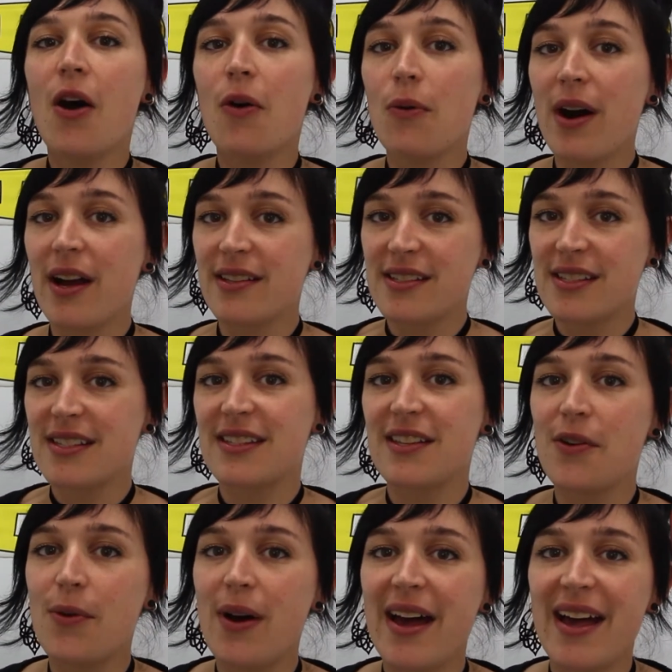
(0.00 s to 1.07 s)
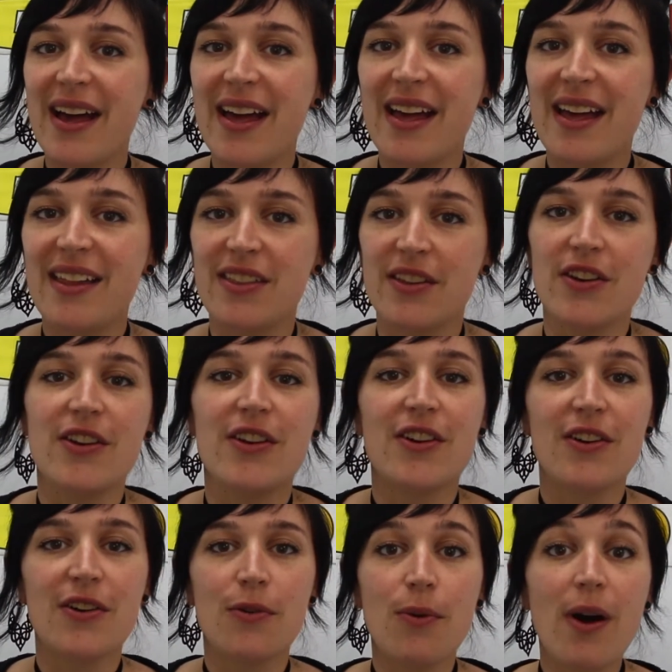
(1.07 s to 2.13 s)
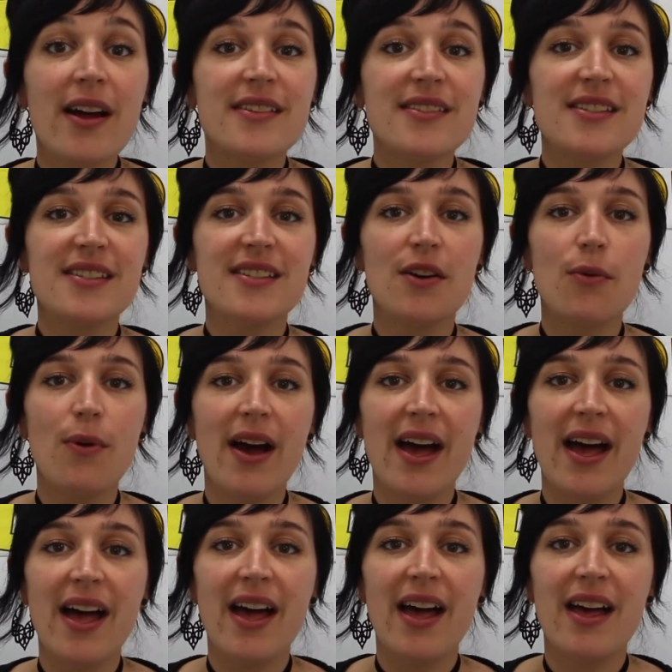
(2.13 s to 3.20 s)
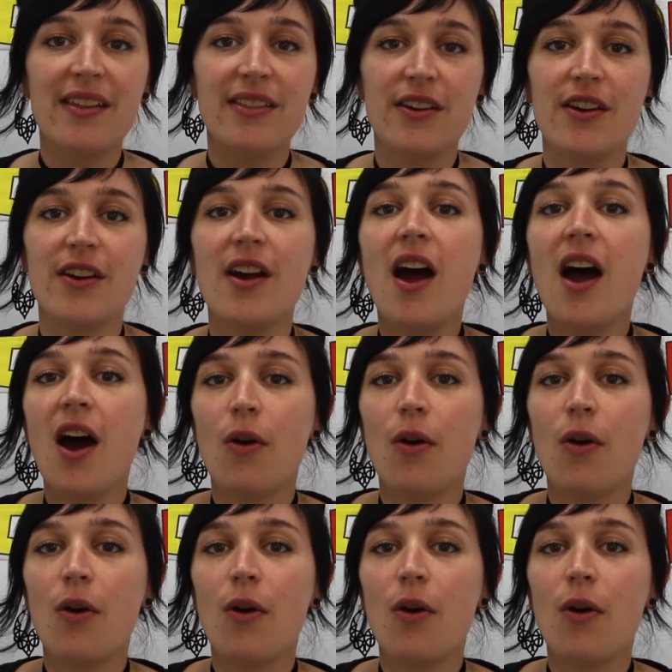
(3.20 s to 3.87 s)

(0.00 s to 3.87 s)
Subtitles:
What's the weather? What's the weather?